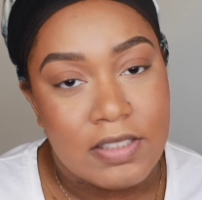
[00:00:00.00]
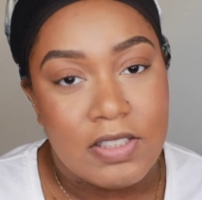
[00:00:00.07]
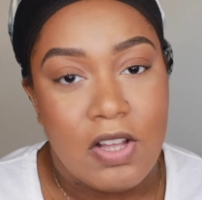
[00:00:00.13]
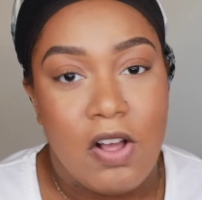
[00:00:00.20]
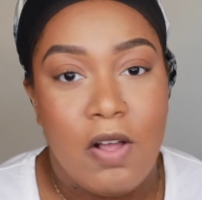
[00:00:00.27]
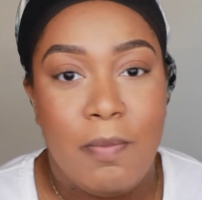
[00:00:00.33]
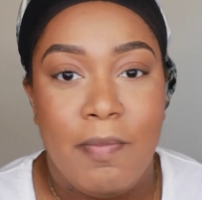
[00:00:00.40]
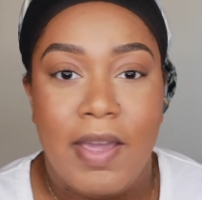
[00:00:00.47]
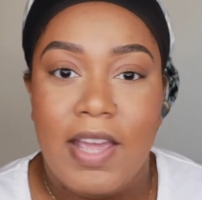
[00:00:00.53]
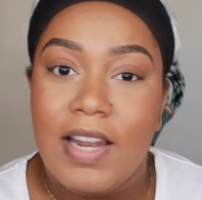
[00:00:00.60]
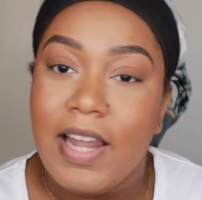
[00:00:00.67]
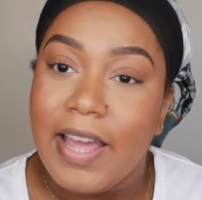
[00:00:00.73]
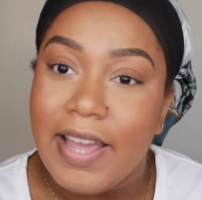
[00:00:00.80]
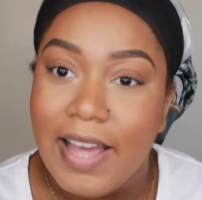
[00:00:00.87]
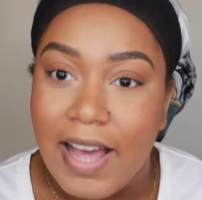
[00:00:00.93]
It's called
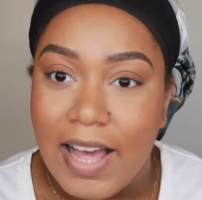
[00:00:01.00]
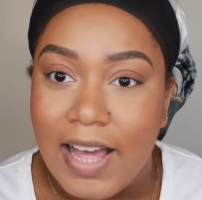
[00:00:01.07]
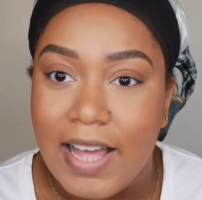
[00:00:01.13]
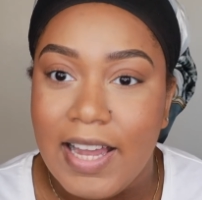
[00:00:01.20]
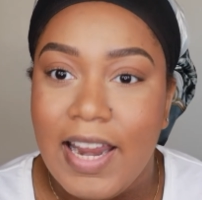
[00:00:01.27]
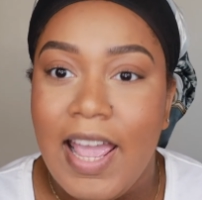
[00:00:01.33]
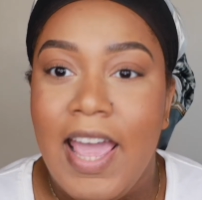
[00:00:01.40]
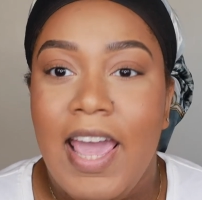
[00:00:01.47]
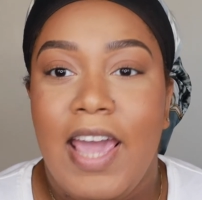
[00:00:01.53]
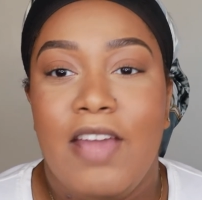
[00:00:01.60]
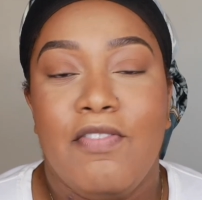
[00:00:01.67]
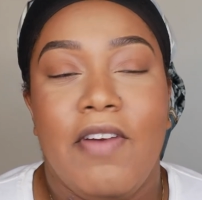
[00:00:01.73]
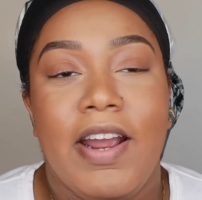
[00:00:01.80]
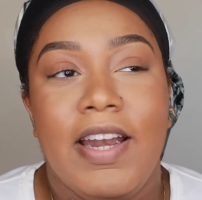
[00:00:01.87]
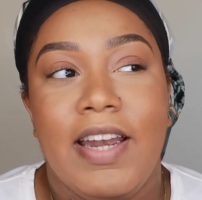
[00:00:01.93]
Made Like God,
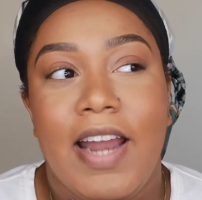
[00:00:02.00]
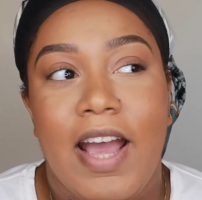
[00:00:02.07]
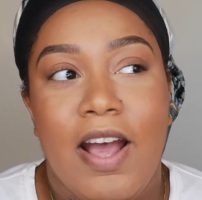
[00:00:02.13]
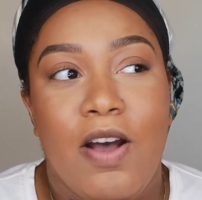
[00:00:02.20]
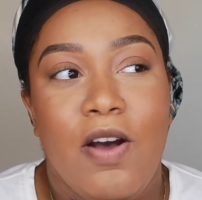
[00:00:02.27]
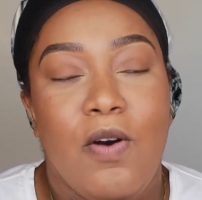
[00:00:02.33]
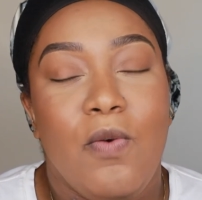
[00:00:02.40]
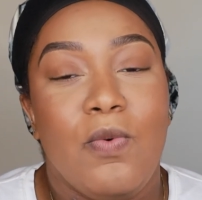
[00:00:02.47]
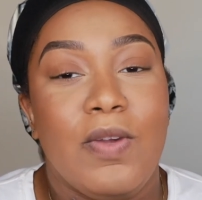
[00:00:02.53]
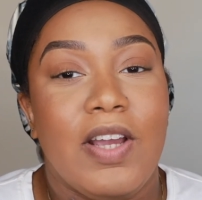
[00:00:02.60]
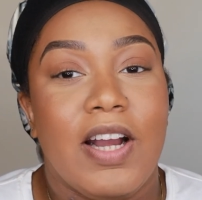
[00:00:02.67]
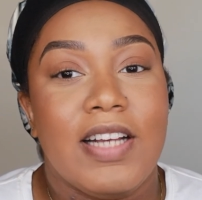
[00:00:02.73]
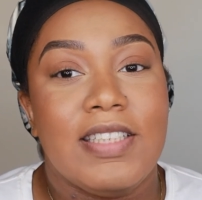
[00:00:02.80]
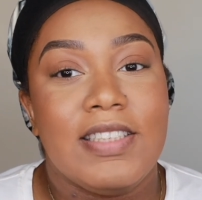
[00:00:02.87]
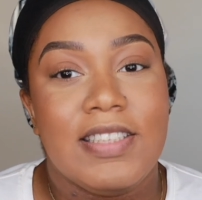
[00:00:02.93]
and right now we
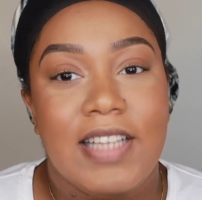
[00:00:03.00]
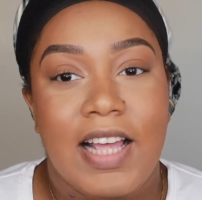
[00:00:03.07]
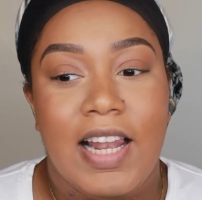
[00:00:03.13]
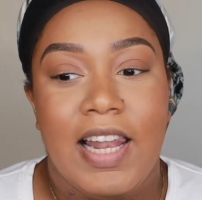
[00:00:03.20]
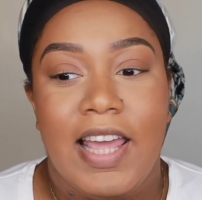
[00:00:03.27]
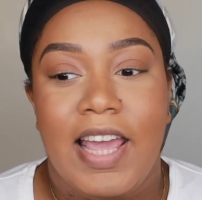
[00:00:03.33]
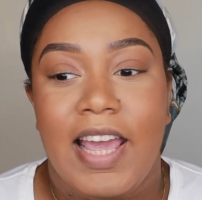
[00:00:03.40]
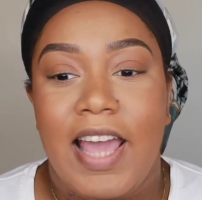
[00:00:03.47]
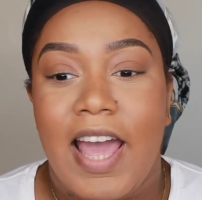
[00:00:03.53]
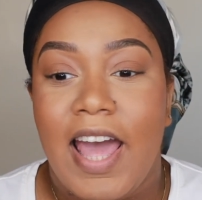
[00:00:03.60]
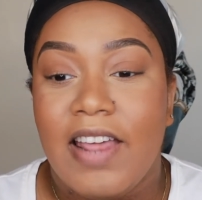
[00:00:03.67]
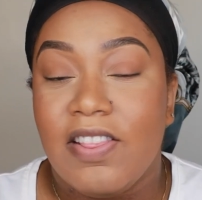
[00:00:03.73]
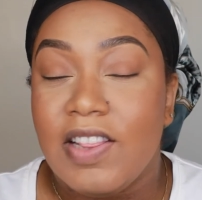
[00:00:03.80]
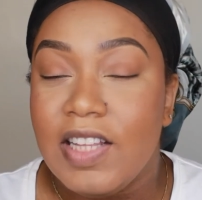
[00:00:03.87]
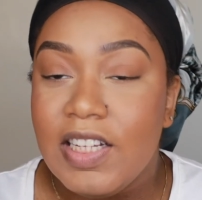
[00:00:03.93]
are selling
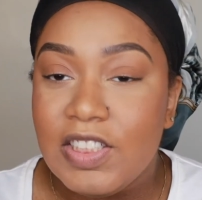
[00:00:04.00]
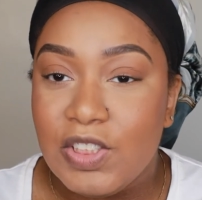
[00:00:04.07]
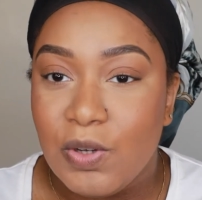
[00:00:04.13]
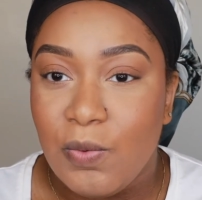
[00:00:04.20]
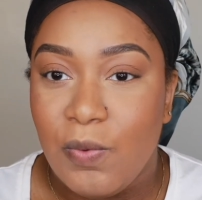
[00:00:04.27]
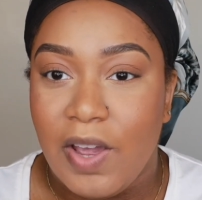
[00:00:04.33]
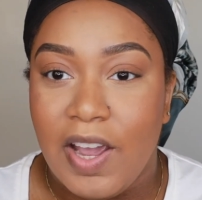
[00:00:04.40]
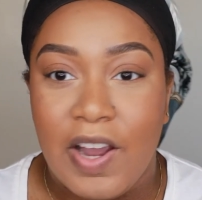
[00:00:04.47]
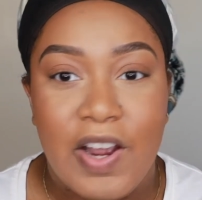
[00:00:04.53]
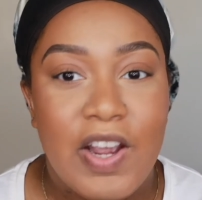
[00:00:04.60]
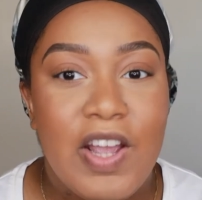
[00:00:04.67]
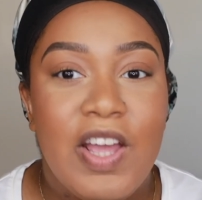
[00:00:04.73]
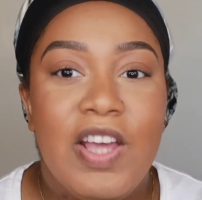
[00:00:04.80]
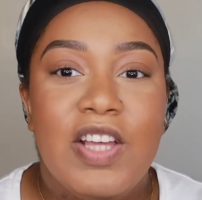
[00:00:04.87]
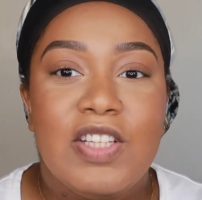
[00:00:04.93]
athleisure
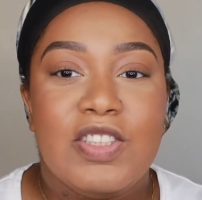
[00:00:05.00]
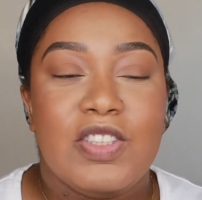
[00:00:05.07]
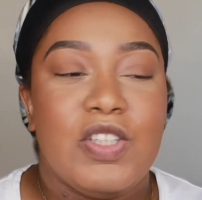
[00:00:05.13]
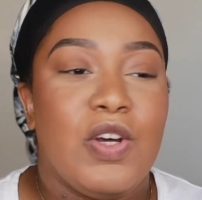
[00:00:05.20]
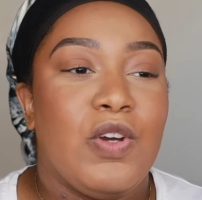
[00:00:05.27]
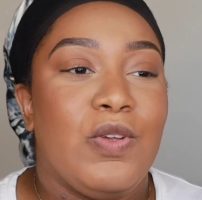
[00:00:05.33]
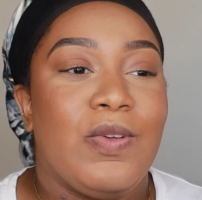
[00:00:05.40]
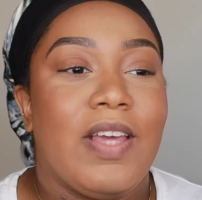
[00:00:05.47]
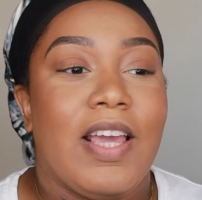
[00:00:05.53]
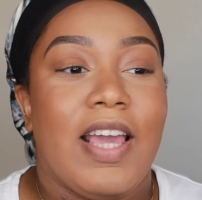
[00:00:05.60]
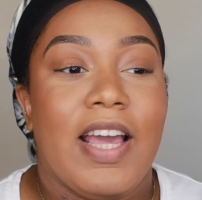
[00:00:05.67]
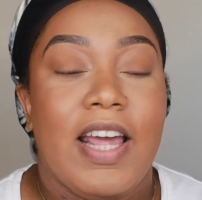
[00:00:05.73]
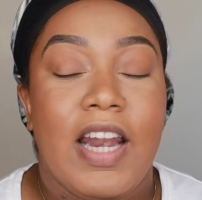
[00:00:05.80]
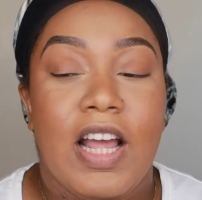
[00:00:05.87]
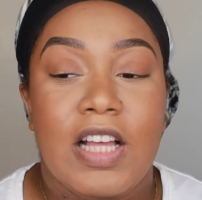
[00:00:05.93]
wear. So you can
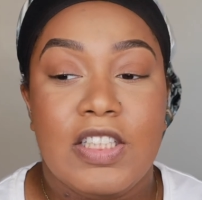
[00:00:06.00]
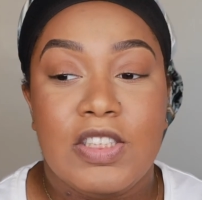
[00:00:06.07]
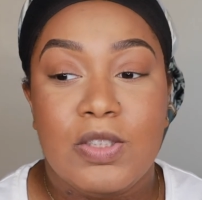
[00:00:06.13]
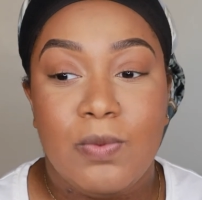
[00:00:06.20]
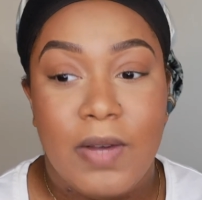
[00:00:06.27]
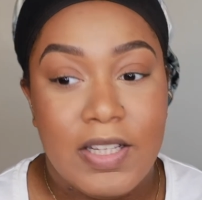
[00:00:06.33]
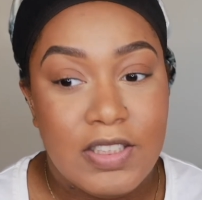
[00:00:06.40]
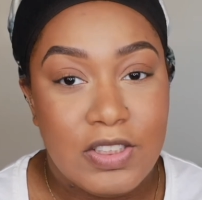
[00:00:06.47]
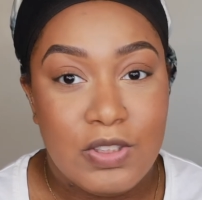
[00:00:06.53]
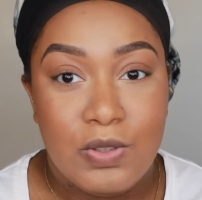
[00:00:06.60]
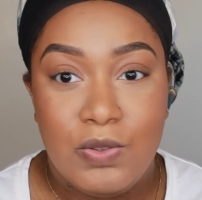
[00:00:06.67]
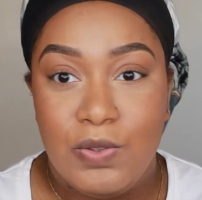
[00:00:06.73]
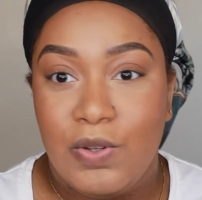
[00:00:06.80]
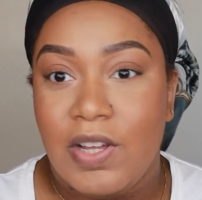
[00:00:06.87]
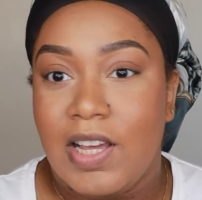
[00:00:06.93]
get a
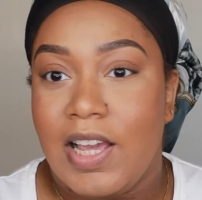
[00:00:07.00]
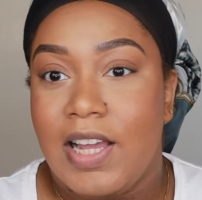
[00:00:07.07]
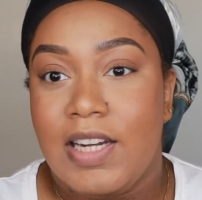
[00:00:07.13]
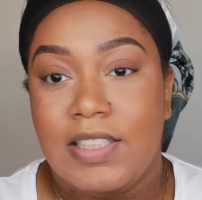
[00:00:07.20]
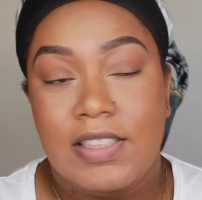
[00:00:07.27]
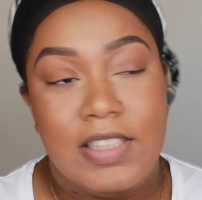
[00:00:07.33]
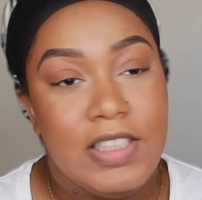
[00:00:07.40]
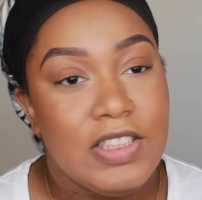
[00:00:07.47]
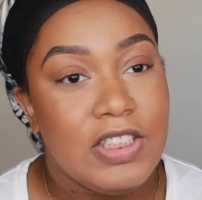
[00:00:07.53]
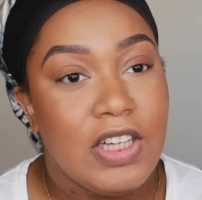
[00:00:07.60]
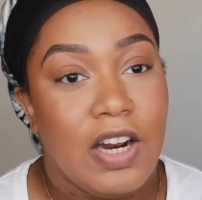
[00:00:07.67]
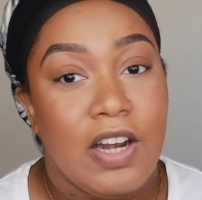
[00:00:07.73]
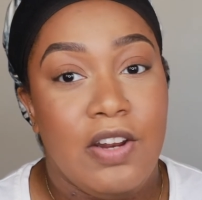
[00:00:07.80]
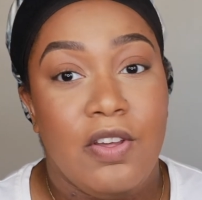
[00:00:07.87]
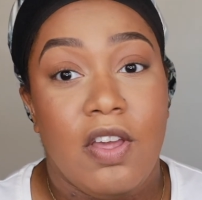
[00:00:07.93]
sweatsuit, you can get a
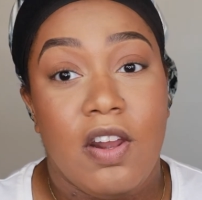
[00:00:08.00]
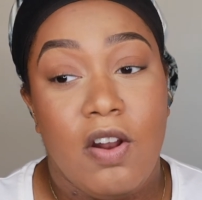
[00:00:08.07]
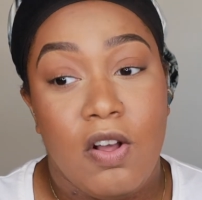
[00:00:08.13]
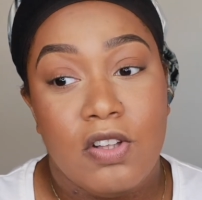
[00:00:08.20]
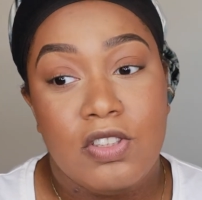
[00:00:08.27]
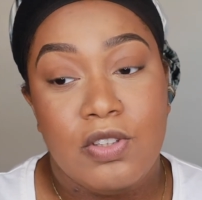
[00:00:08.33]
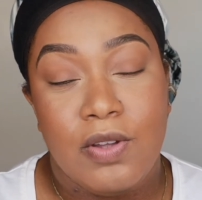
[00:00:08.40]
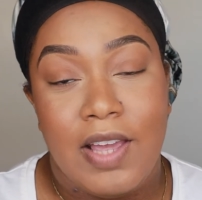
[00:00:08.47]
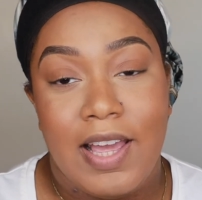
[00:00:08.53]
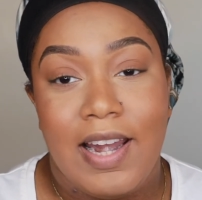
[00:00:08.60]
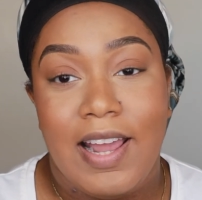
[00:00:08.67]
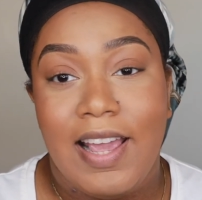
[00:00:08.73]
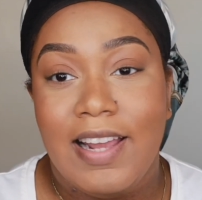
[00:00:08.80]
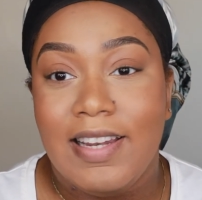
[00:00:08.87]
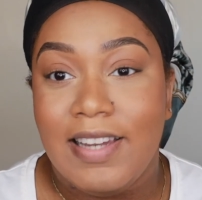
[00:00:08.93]
t-shirt, and you can also
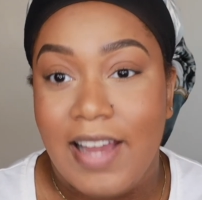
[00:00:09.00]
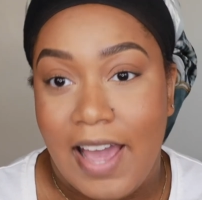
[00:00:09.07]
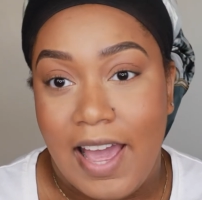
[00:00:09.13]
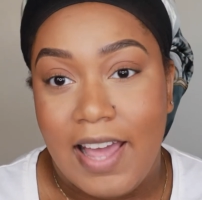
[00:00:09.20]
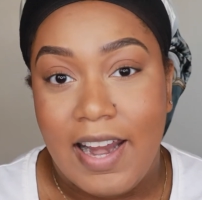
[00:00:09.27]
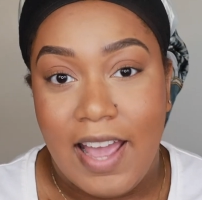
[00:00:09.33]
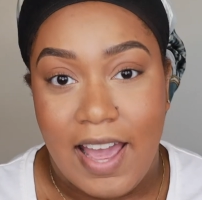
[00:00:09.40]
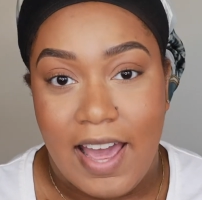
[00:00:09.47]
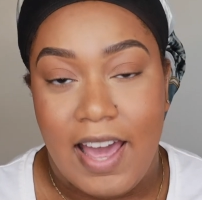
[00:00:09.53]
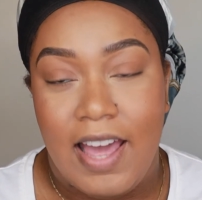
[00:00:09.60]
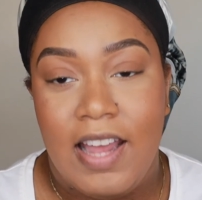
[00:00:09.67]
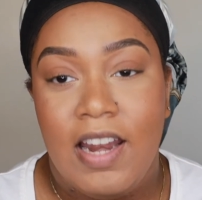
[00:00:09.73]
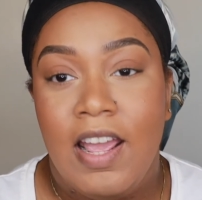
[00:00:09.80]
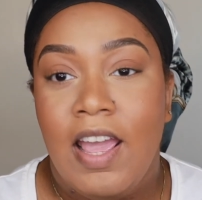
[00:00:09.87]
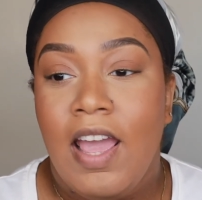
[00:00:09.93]
get a dad
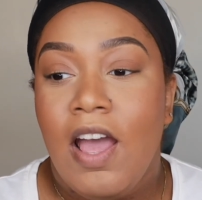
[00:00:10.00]
hat